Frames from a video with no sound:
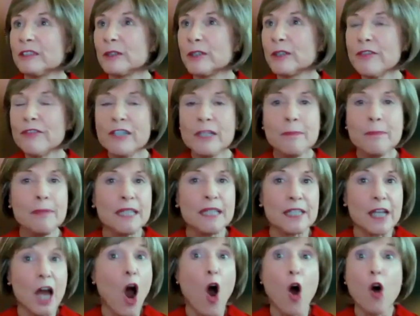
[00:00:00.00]
even a bit
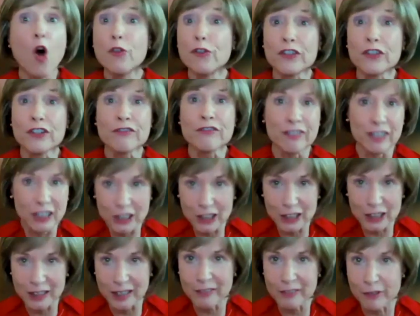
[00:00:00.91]
over
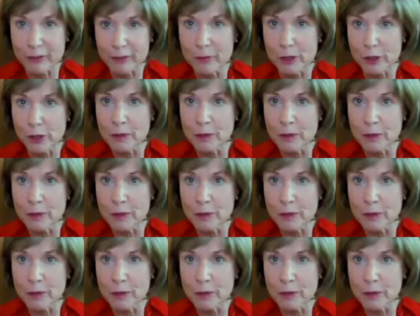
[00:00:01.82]
functioning for most